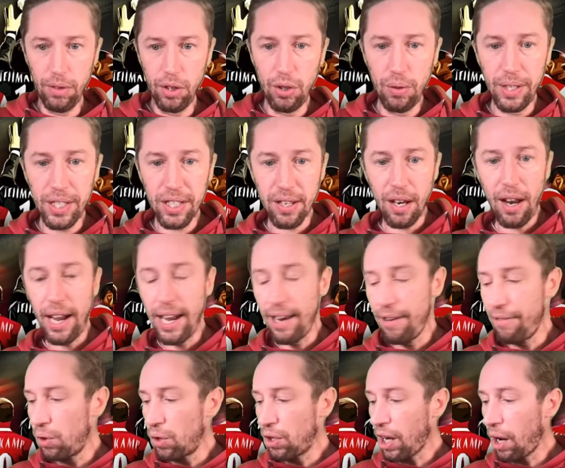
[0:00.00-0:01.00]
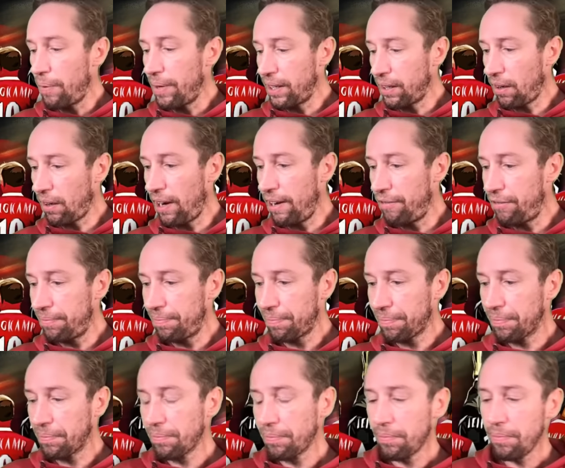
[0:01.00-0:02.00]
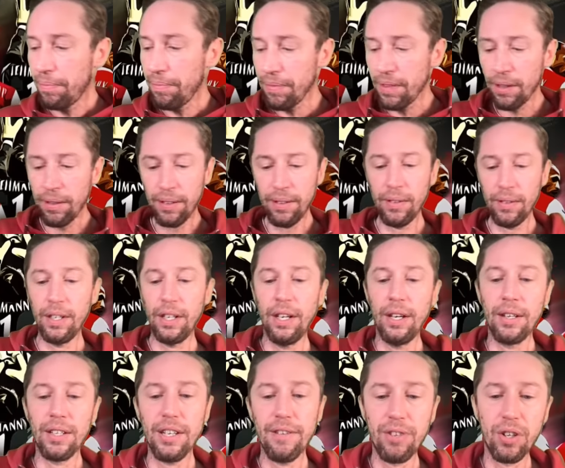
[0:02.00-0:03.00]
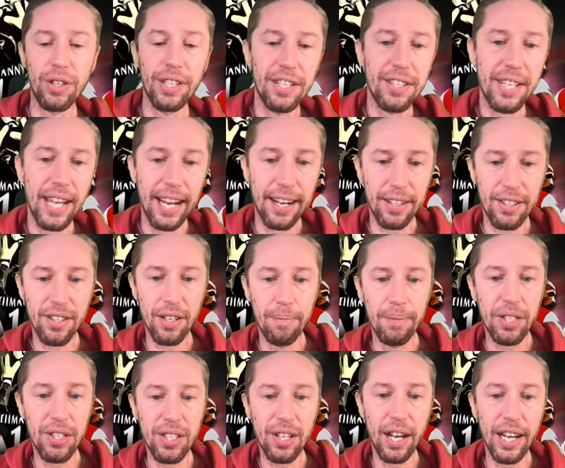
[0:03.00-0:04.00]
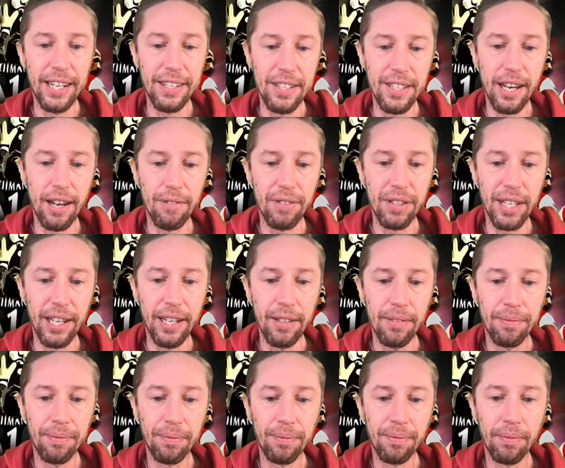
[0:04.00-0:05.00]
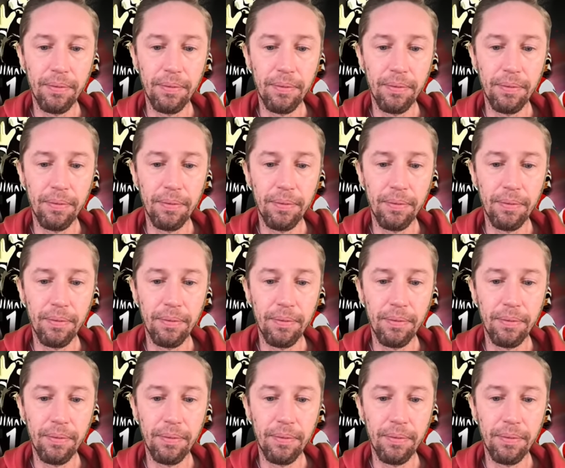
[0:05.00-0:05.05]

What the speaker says: Who is live or going live? See if I've got any texts. I missed sites the other day.